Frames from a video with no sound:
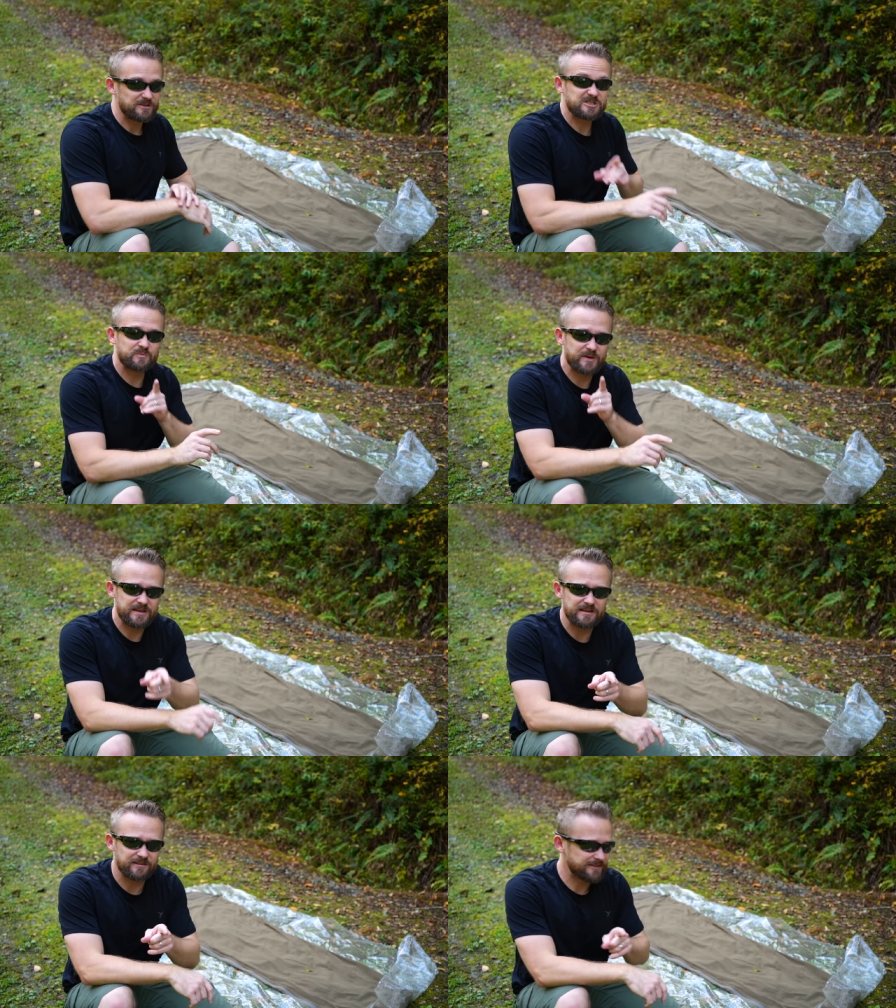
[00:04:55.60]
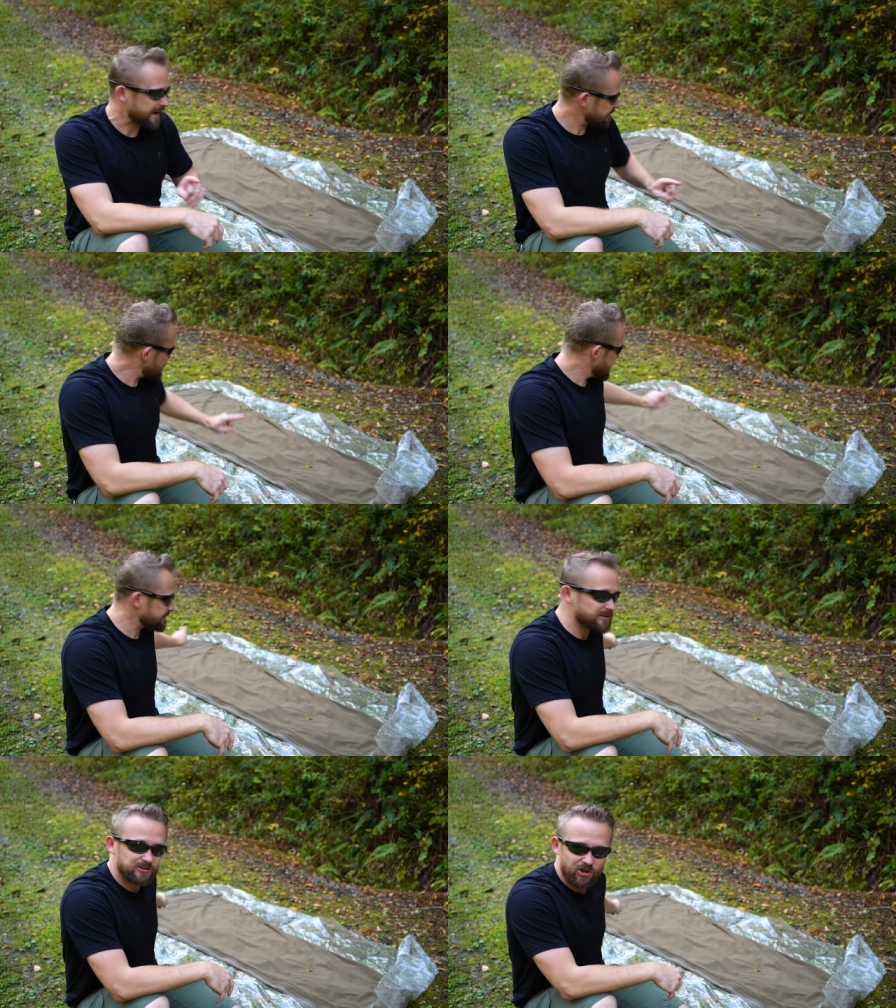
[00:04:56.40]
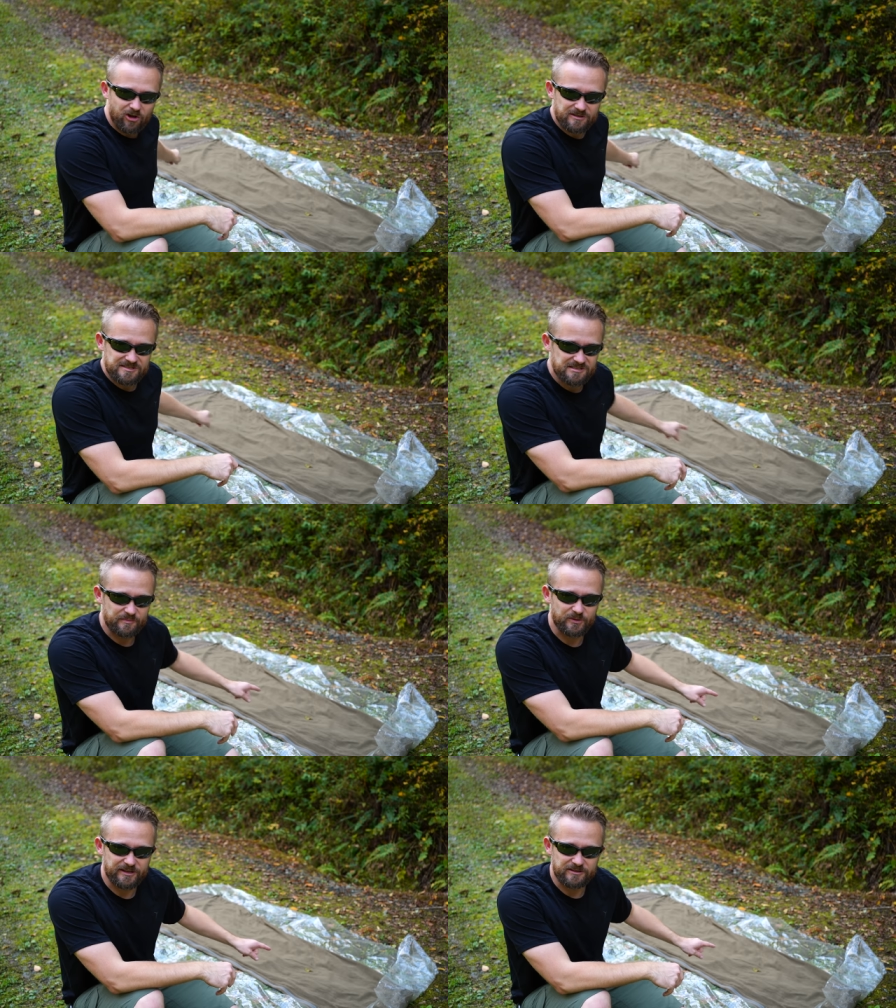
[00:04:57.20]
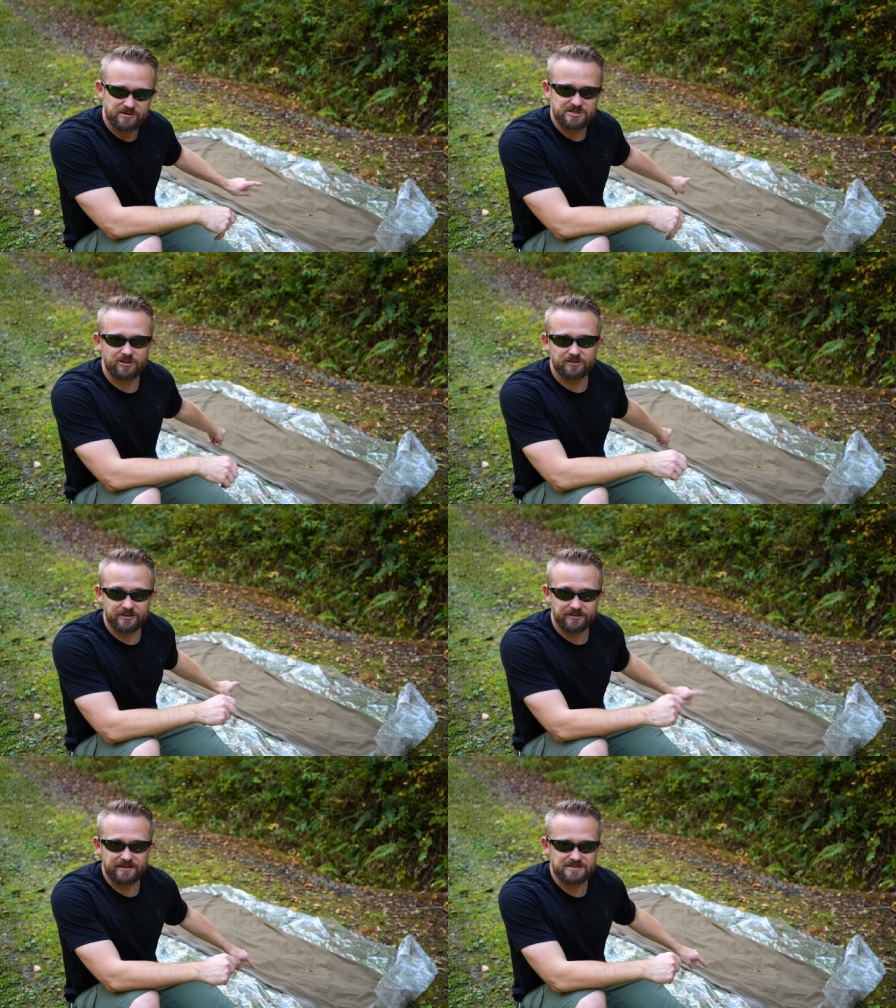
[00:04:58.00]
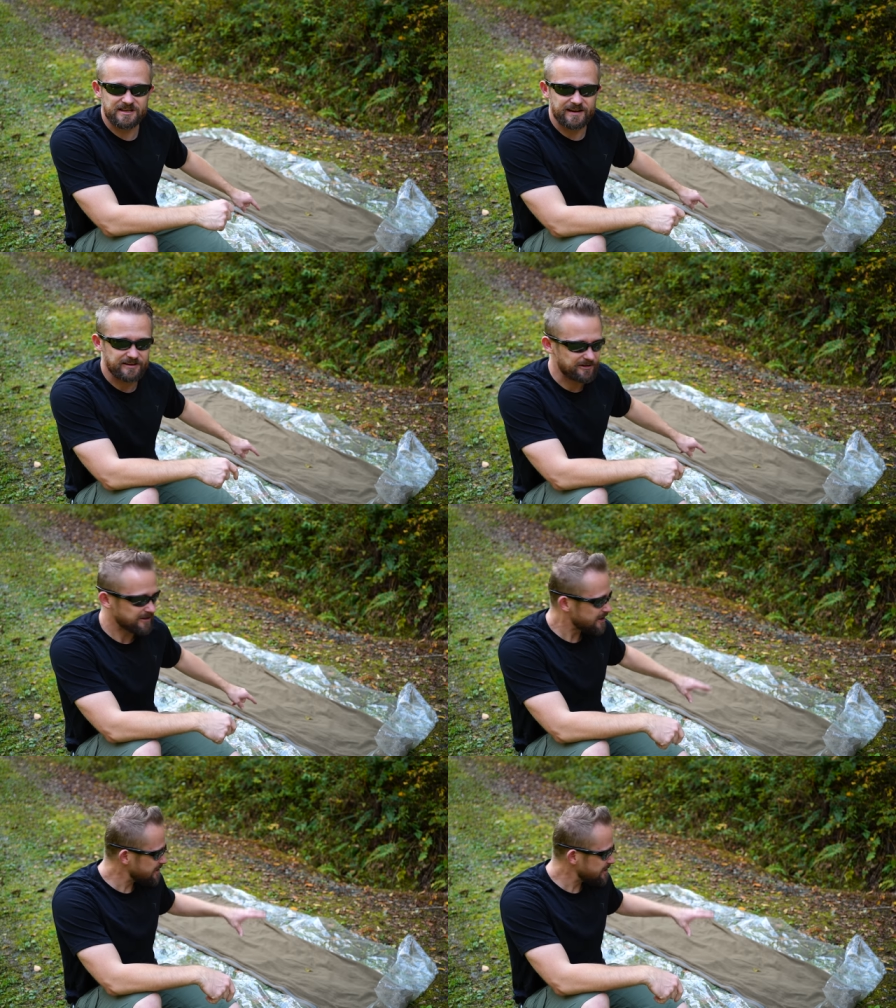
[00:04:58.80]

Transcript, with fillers: Speaking of that, you have the long zipper that goes along the left left side here.